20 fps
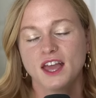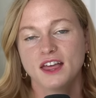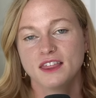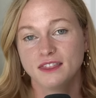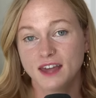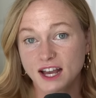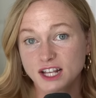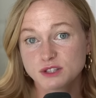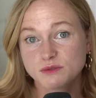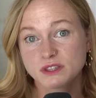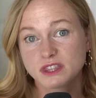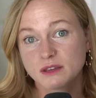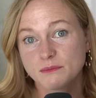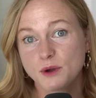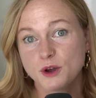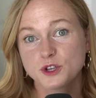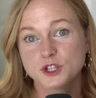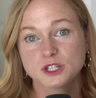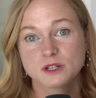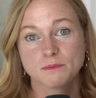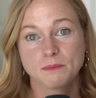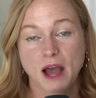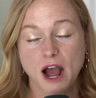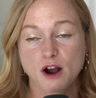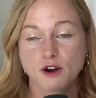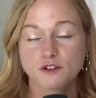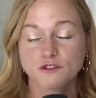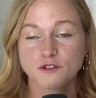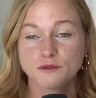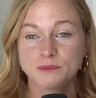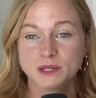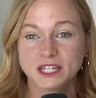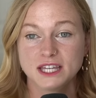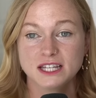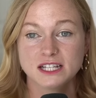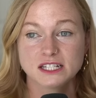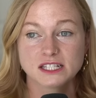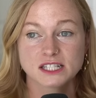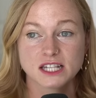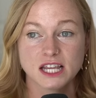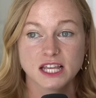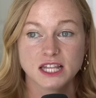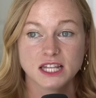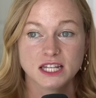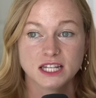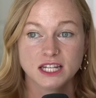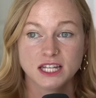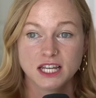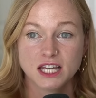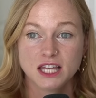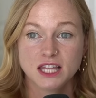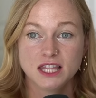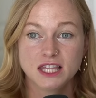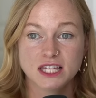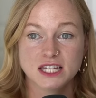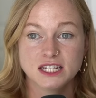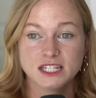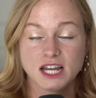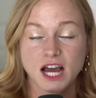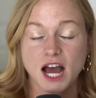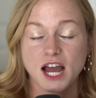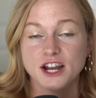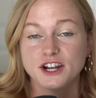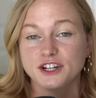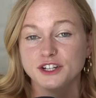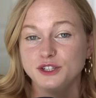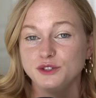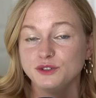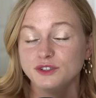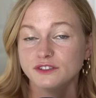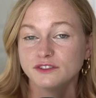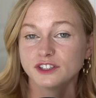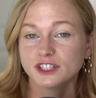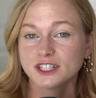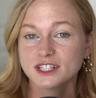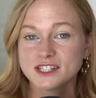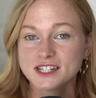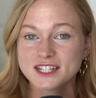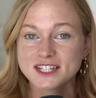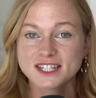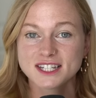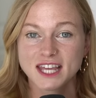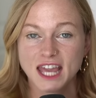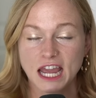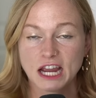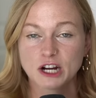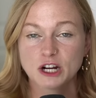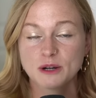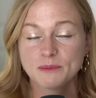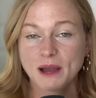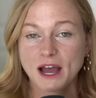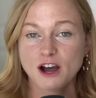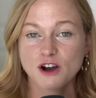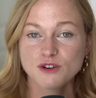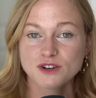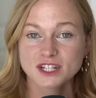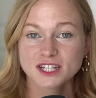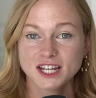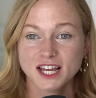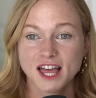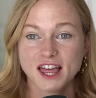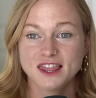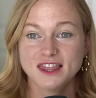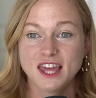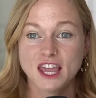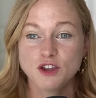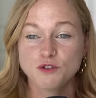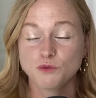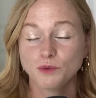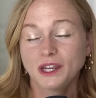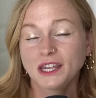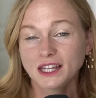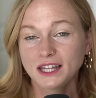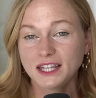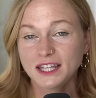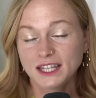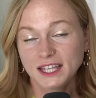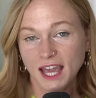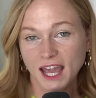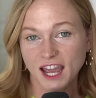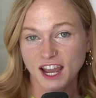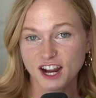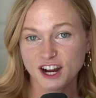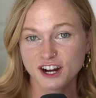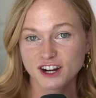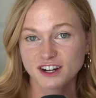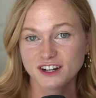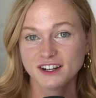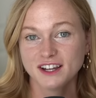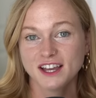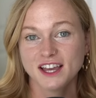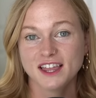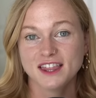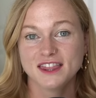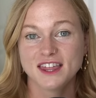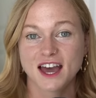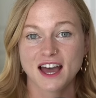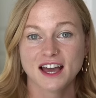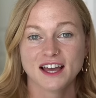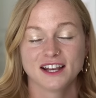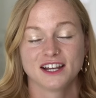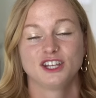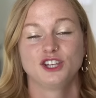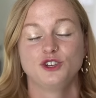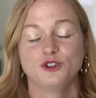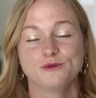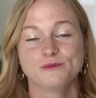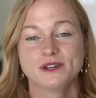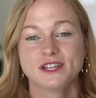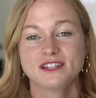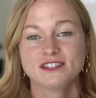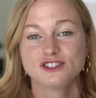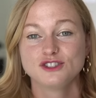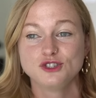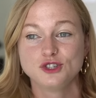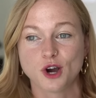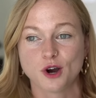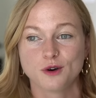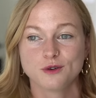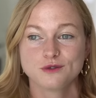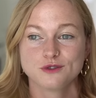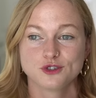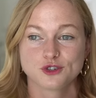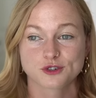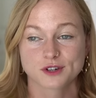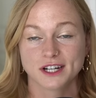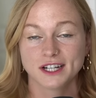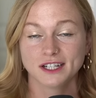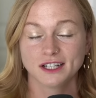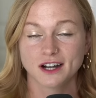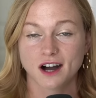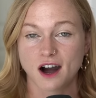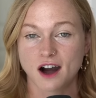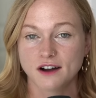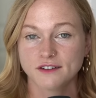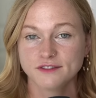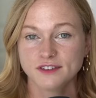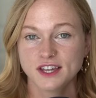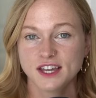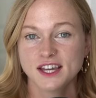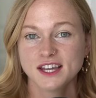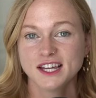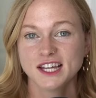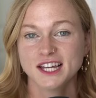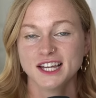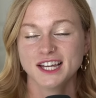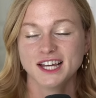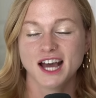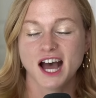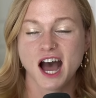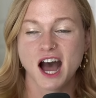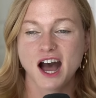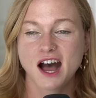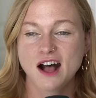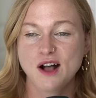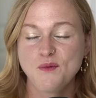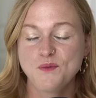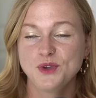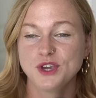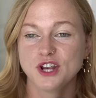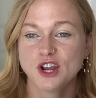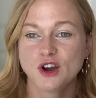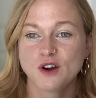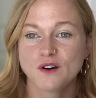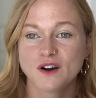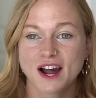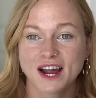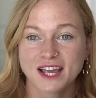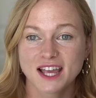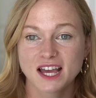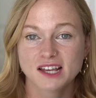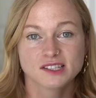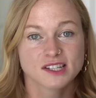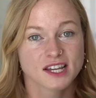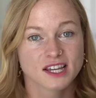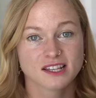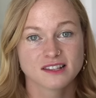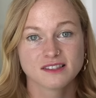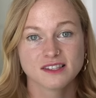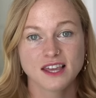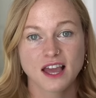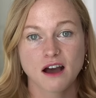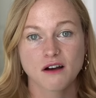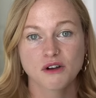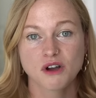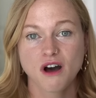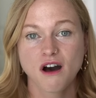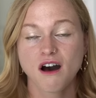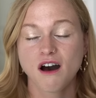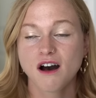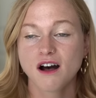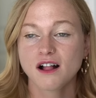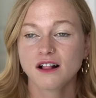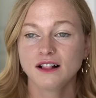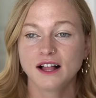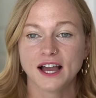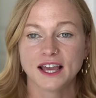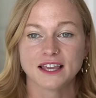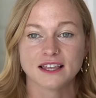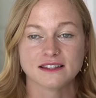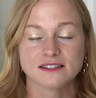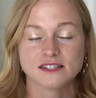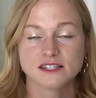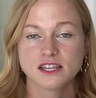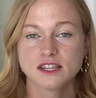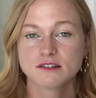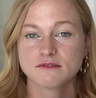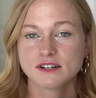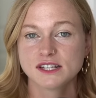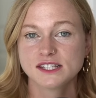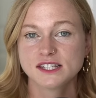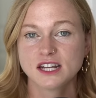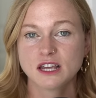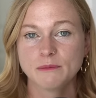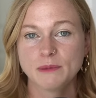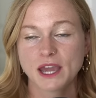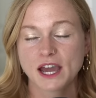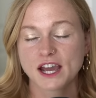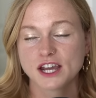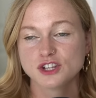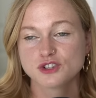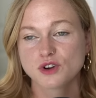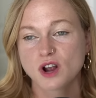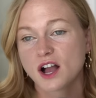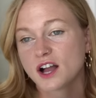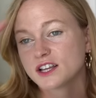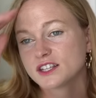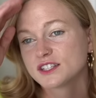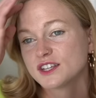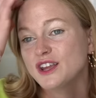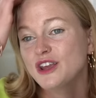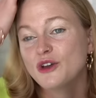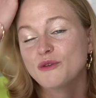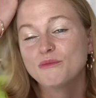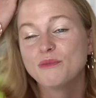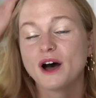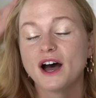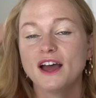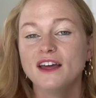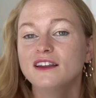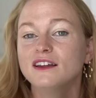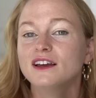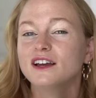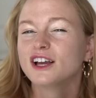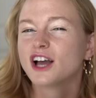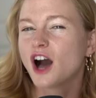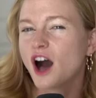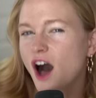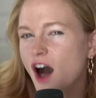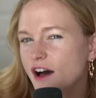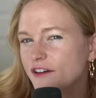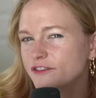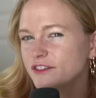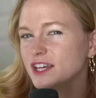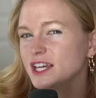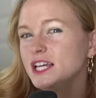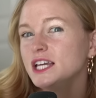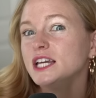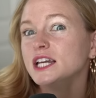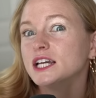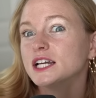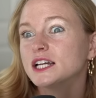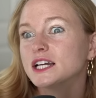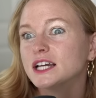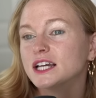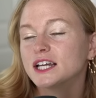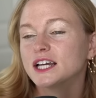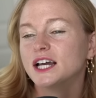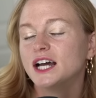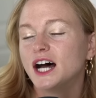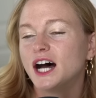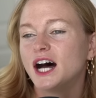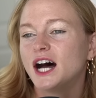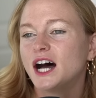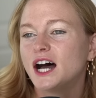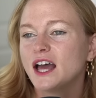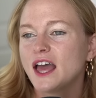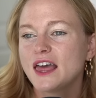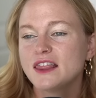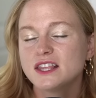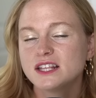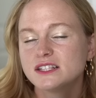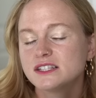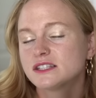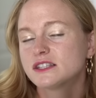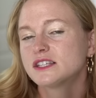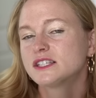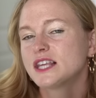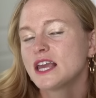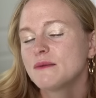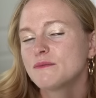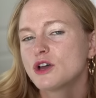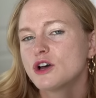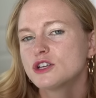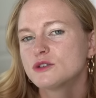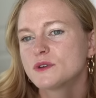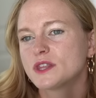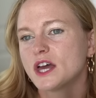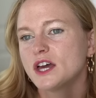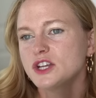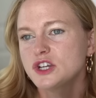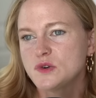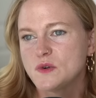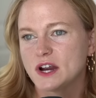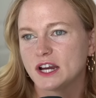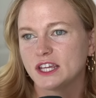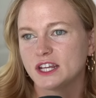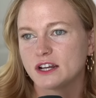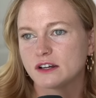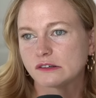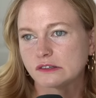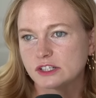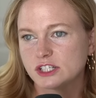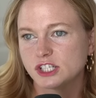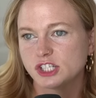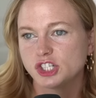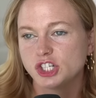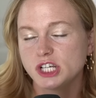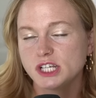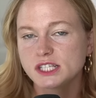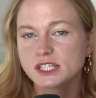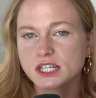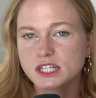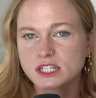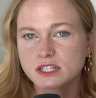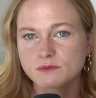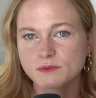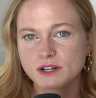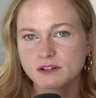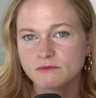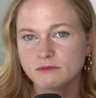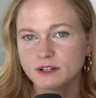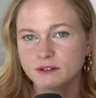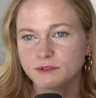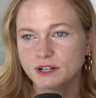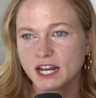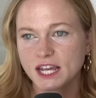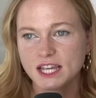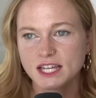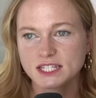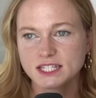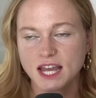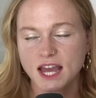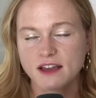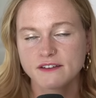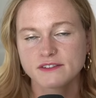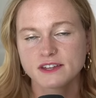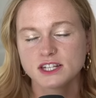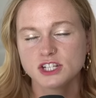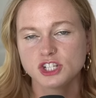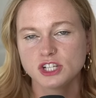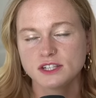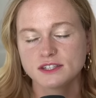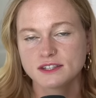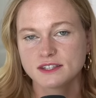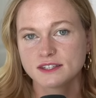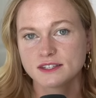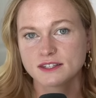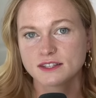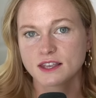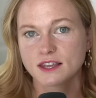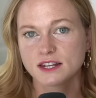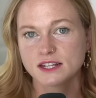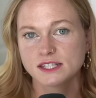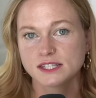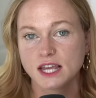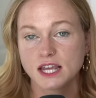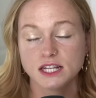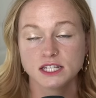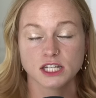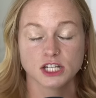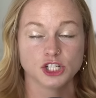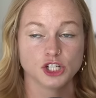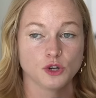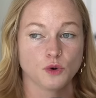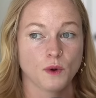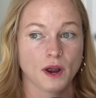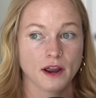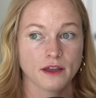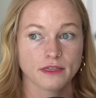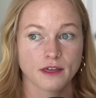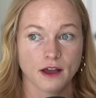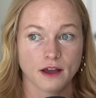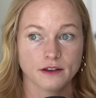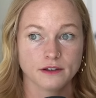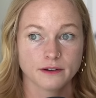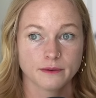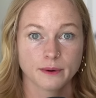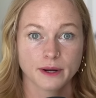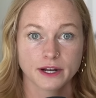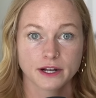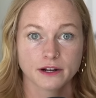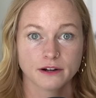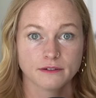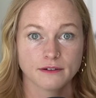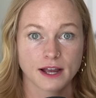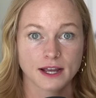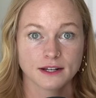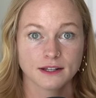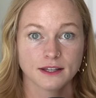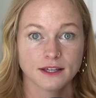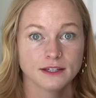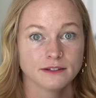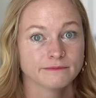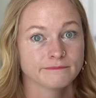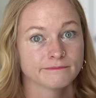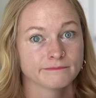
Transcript: That's what the most powerful beings in the entire universe care about. They really care that humans don't drink coffee. Um, you know, I guess I could see alcohol, I can see the reasoning behind drugs, but coffee? Uh, and it's the same goes with underwear. You know, Jesus, when when I get to heaven, Jesus is gonna say, "Did you wear the underwear correctly?"